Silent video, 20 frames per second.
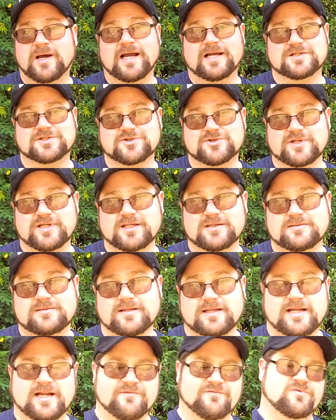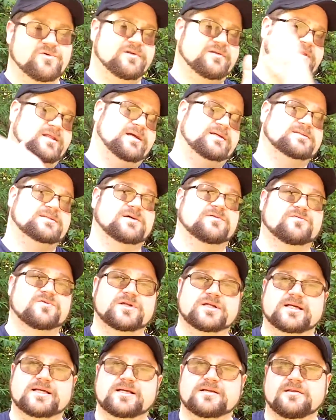pine tree that everyone thinks of
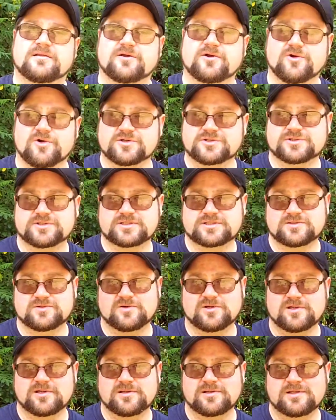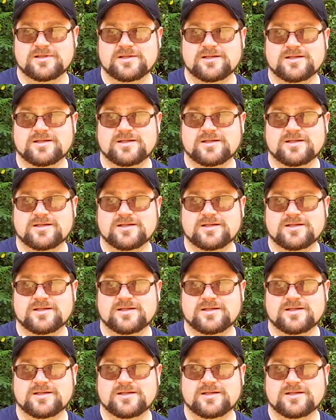when you get into the grocery store.